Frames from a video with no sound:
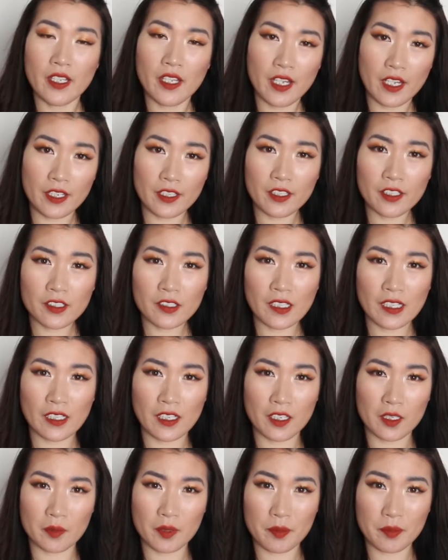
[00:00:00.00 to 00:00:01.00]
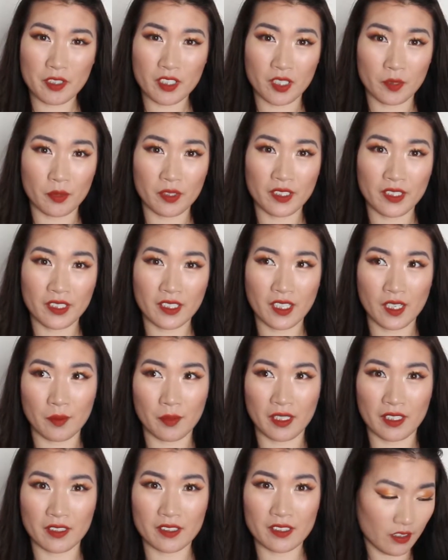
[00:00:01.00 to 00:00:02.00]
I know a lot of people complain
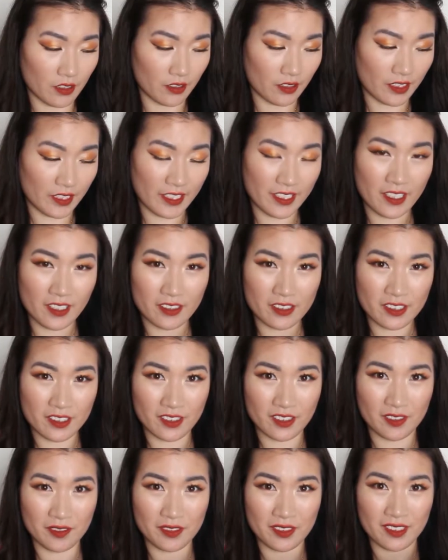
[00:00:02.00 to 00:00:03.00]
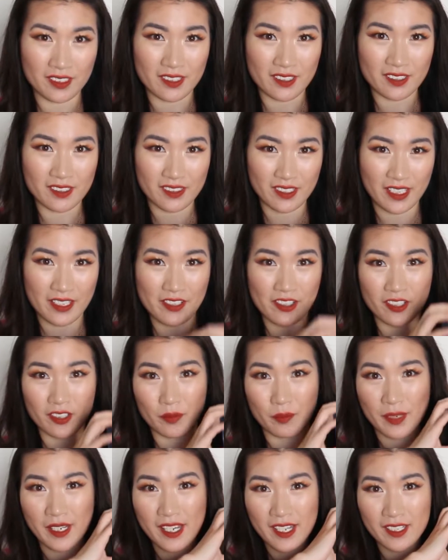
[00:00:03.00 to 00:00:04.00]
about the layout of this
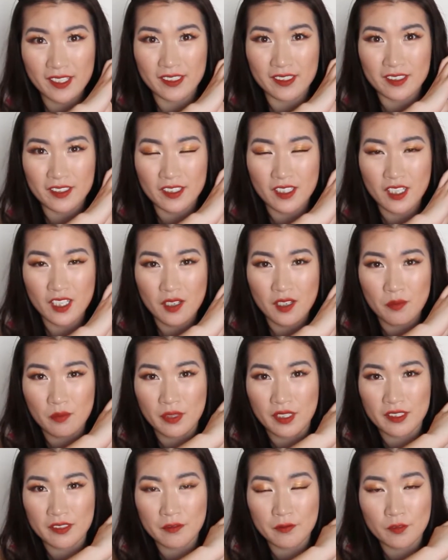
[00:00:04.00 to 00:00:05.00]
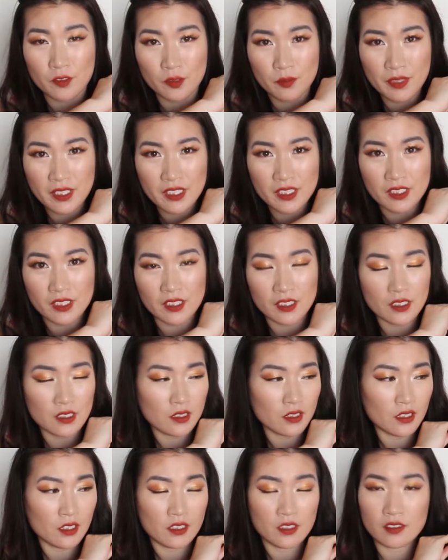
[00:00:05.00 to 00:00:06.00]
eyeshadow palette, but for me,
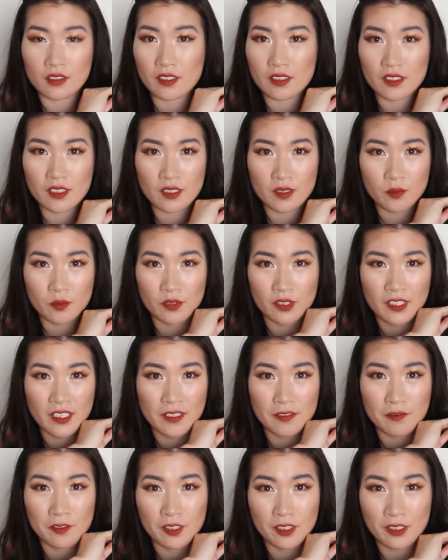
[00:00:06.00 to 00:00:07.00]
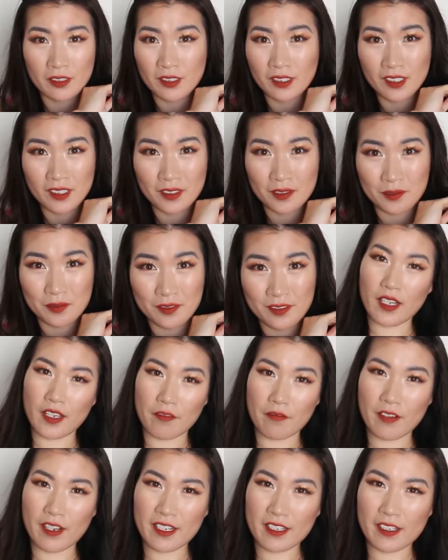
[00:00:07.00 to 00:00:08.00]
this is what I fall in love. I
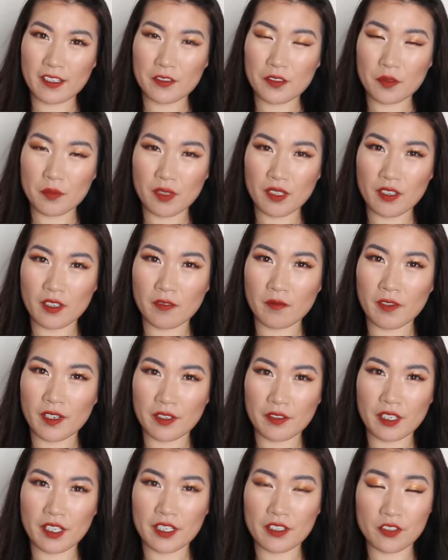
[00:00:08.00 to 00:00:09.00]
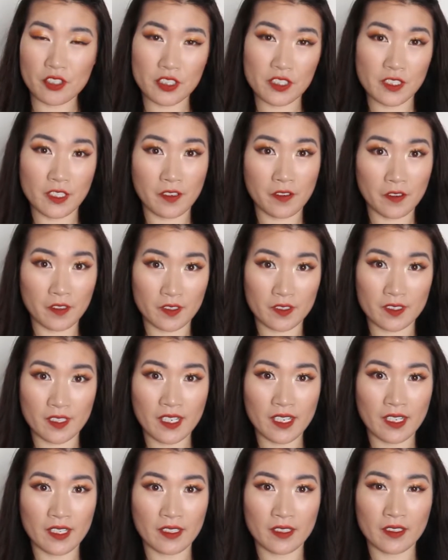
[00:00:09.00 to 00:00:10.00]
find it to be a very interesting
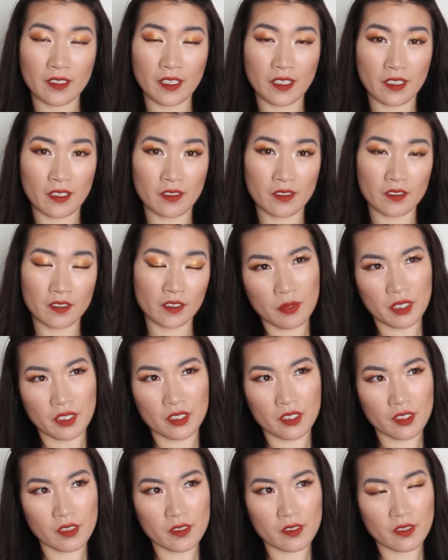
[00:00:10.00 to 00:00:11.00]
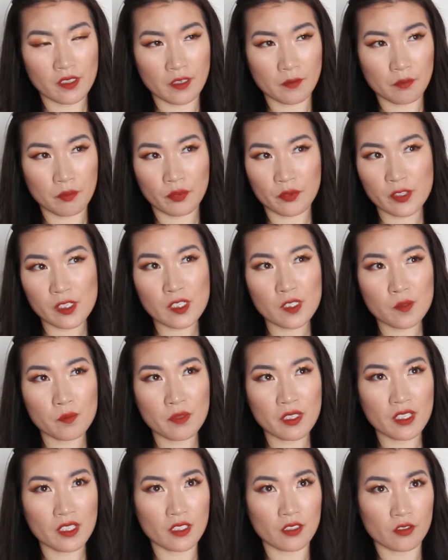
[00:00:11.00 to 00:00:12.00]
design, and because it brings
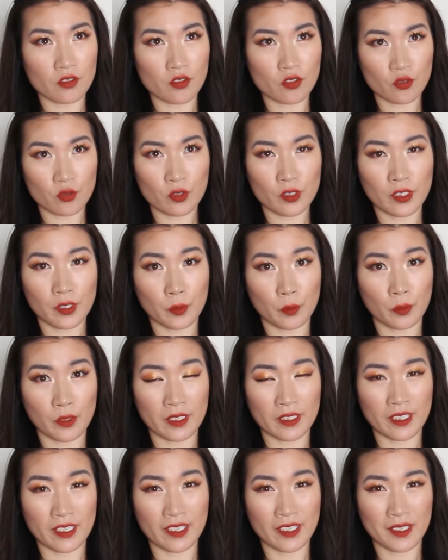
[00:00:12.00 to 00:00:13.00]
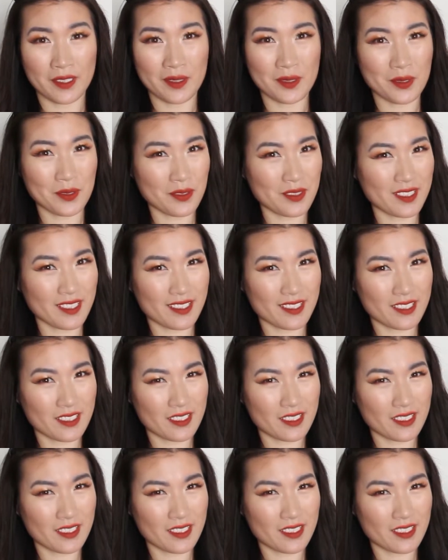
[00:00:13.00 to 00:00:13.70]
me a joy when I use it.